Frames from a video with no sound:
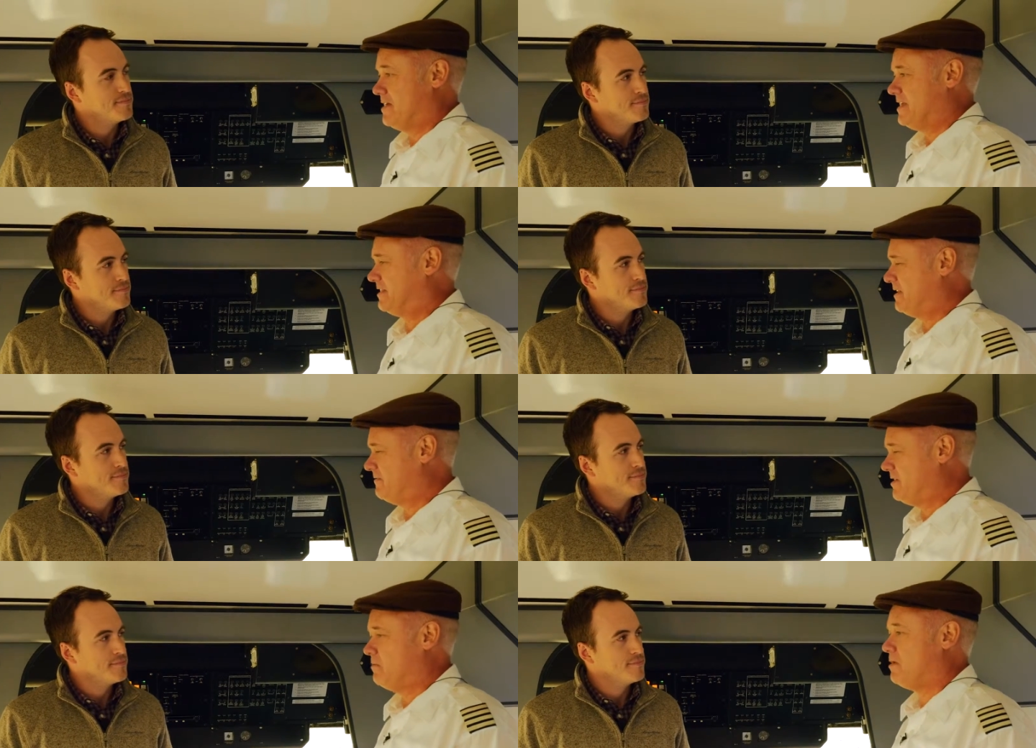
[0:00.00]
Speaker 1: it's
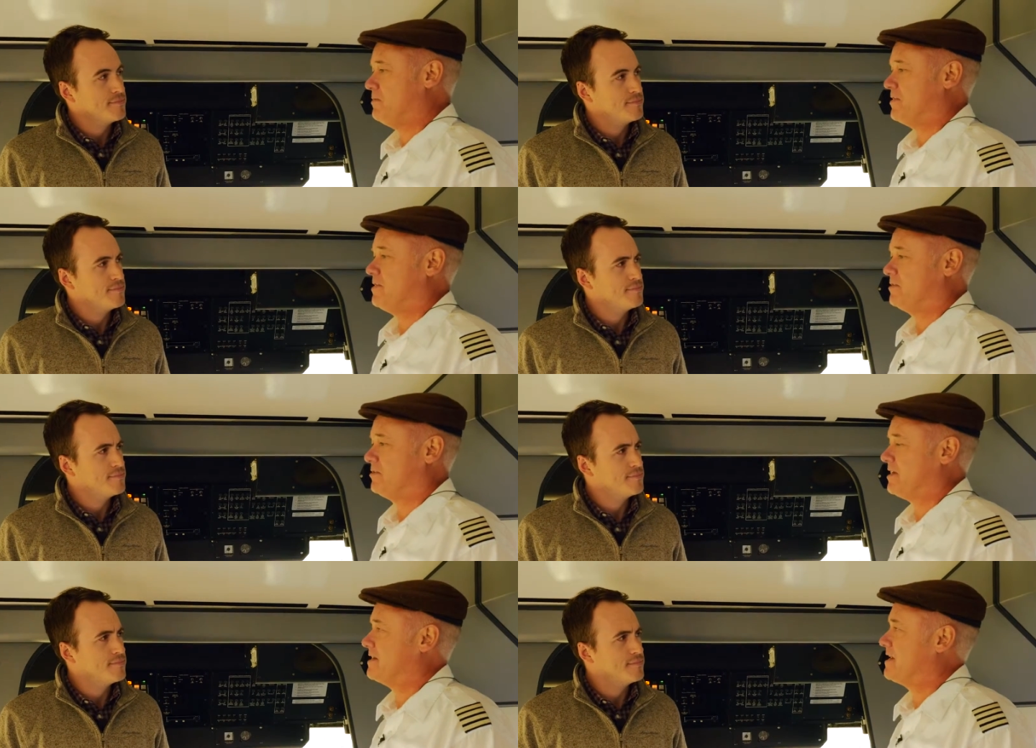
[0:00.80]
definitely wealthier
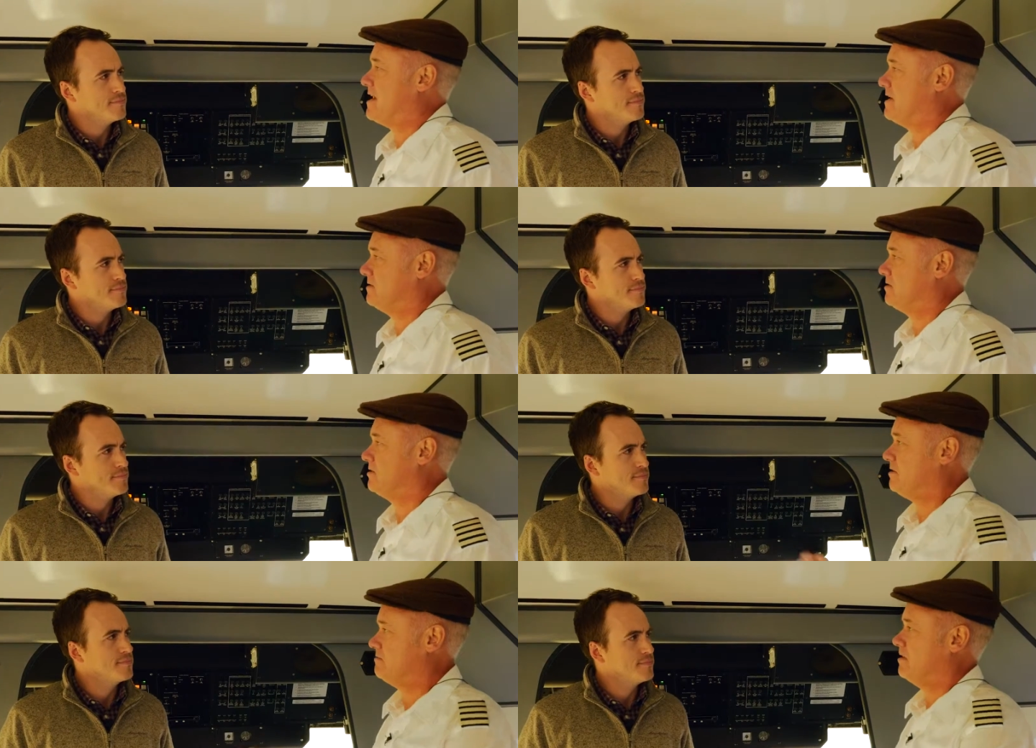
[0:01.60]
than say
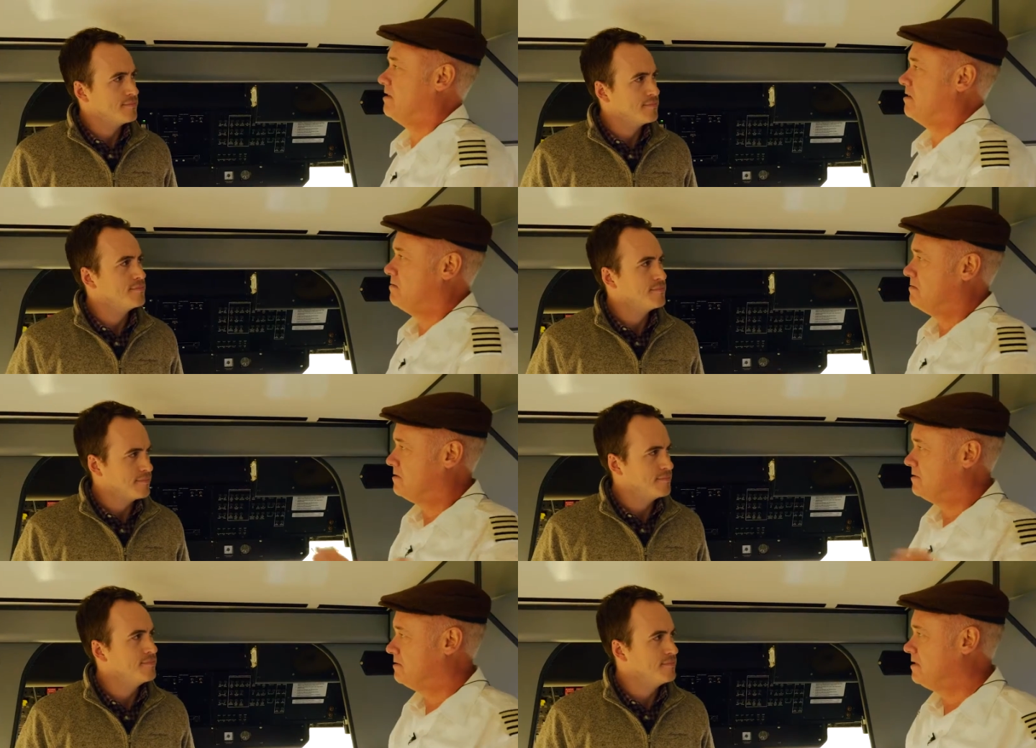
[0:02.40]
Kansas,
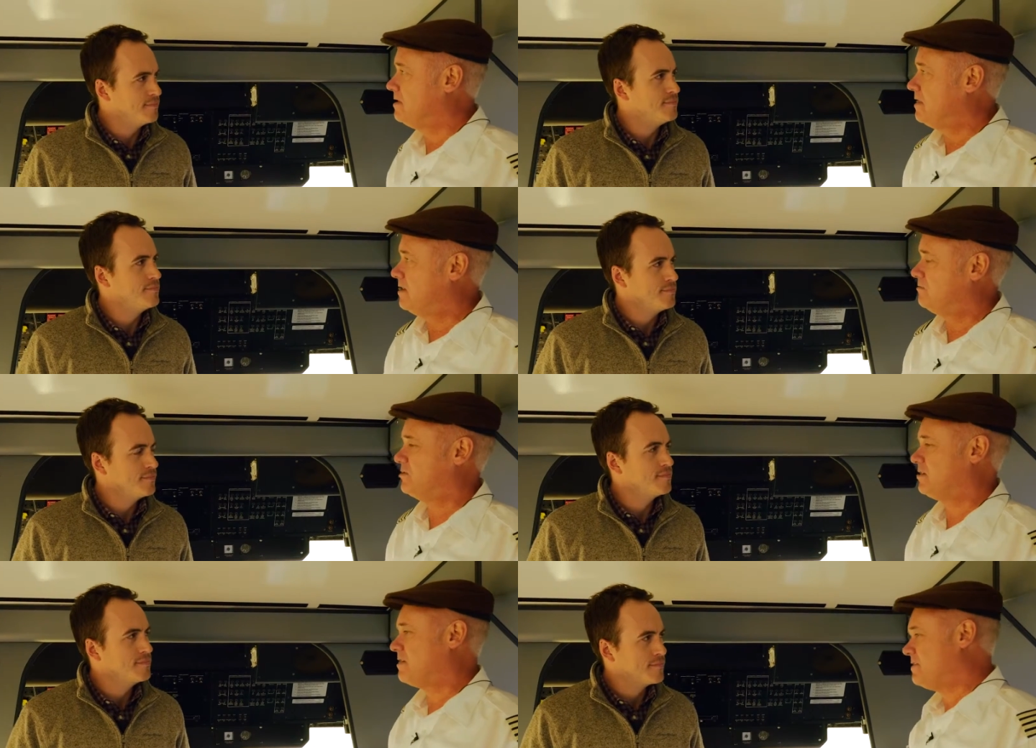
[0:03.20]
Oklahoma, mm. and
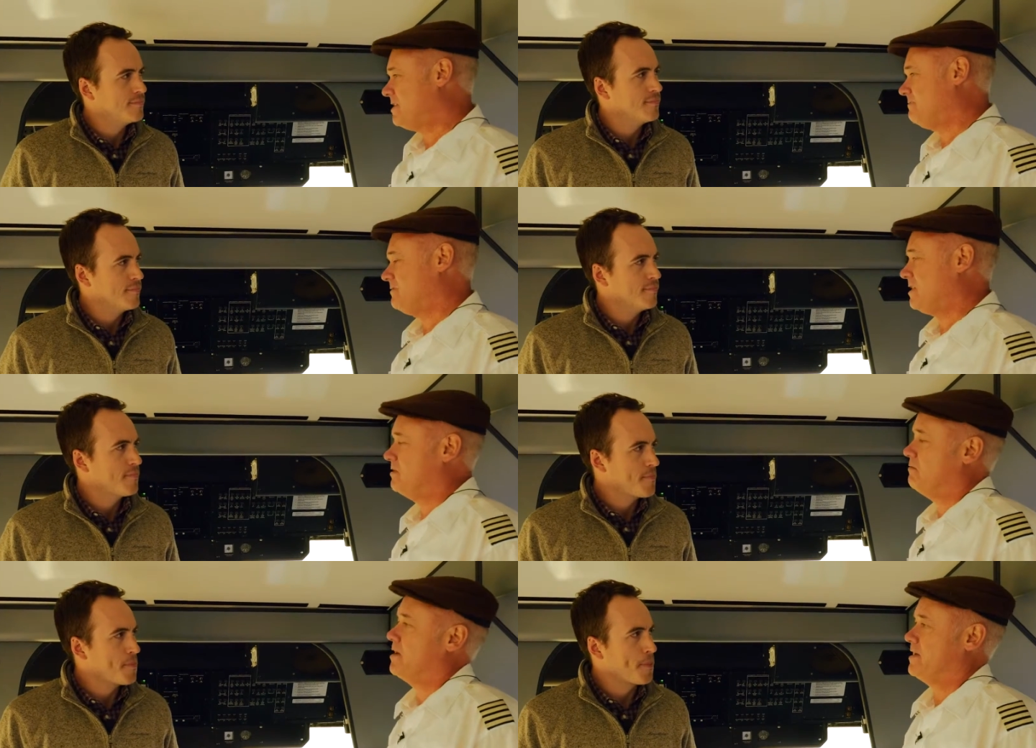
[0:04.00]
also going even the
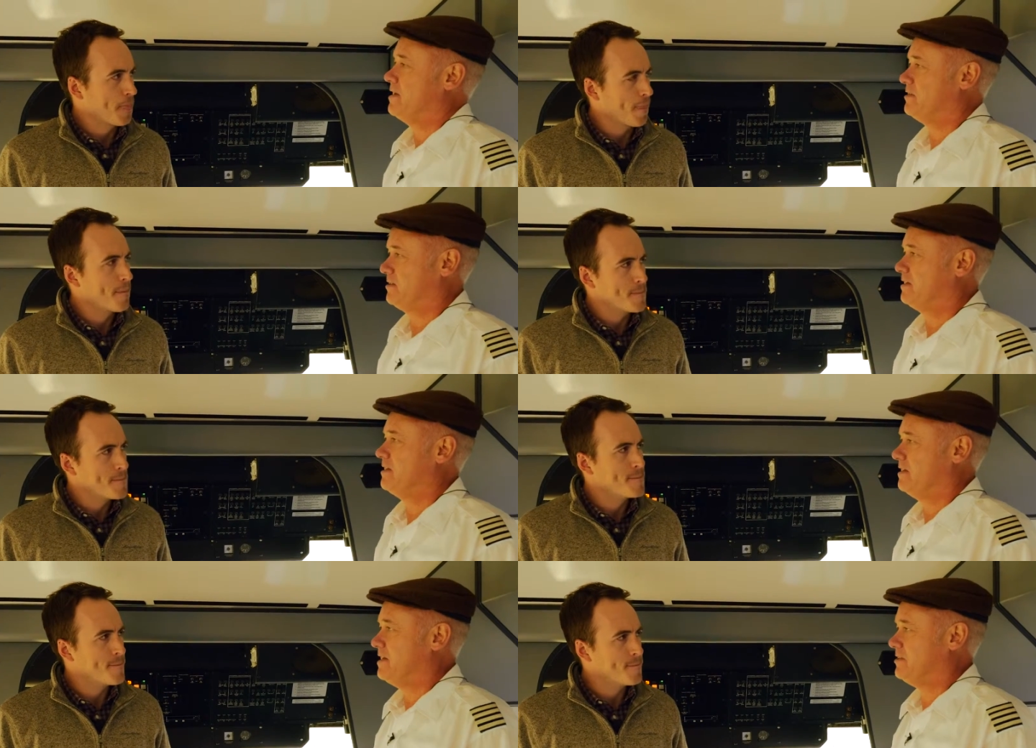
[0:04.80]
other way. It's
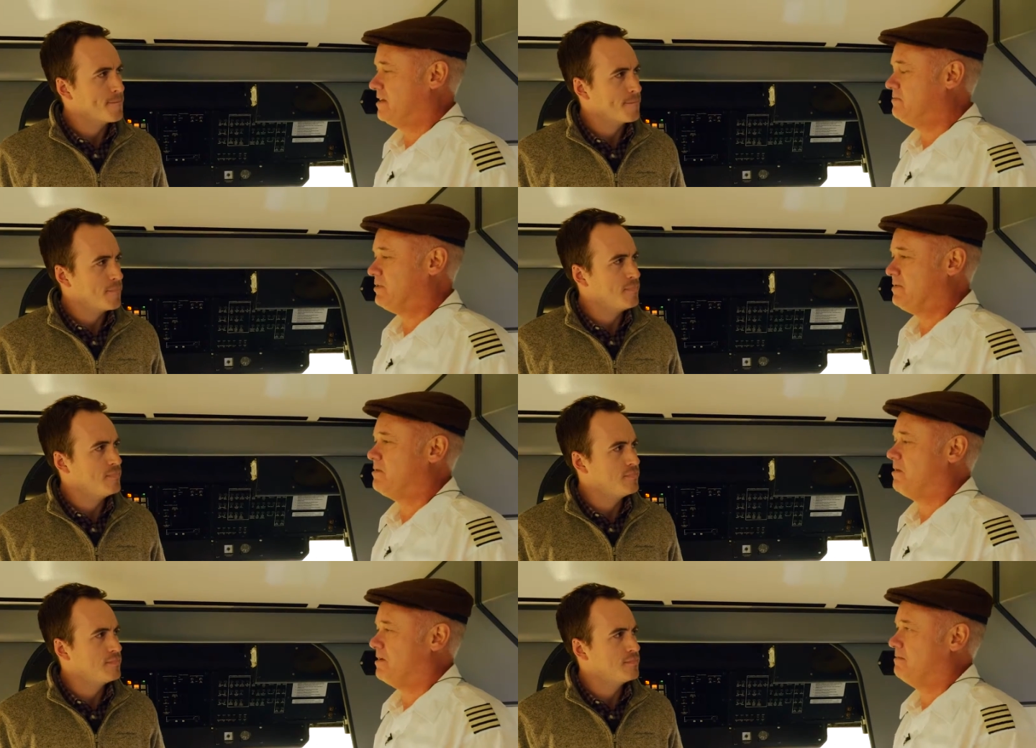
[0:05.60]
it seems to be
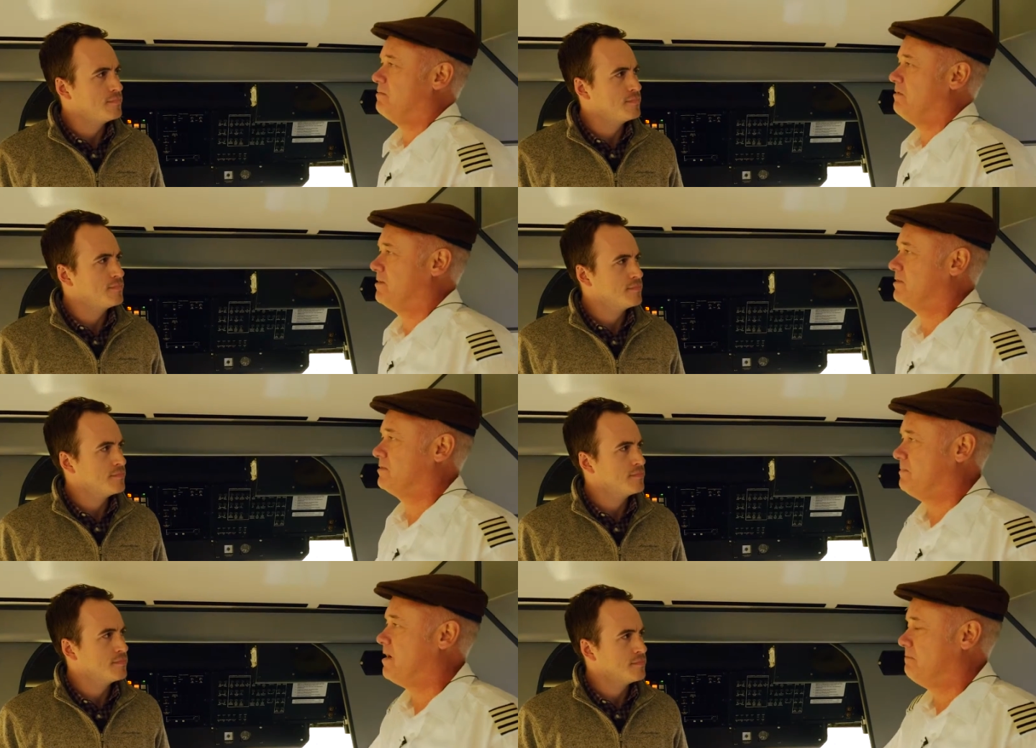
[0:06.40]
quite a quite a
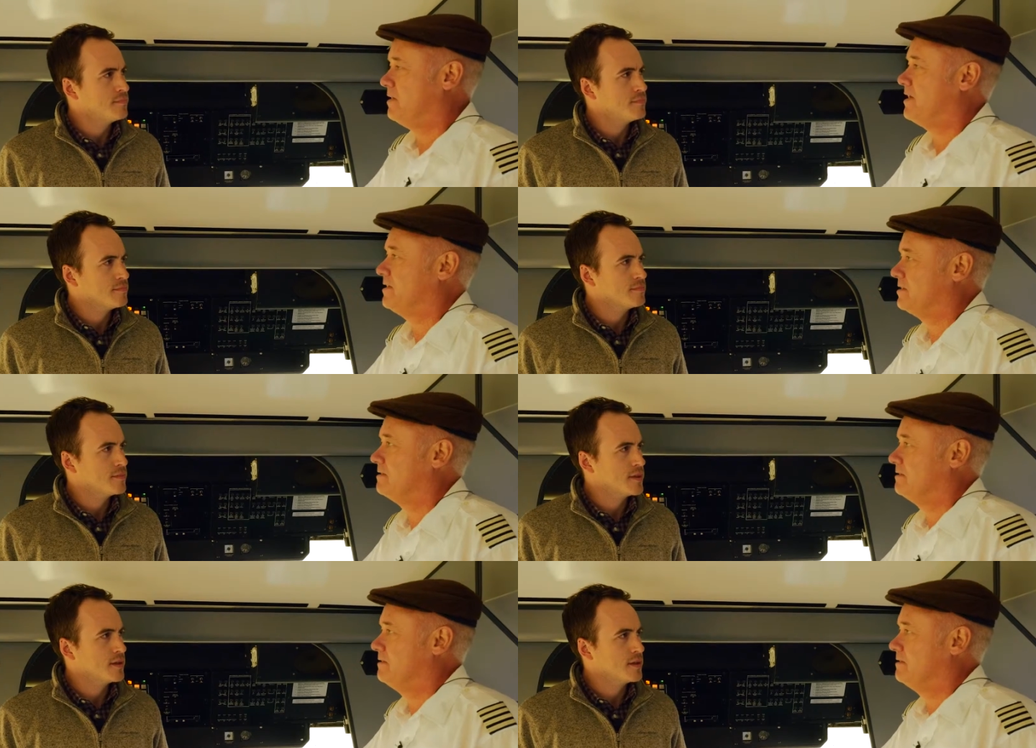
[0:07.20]
smart place.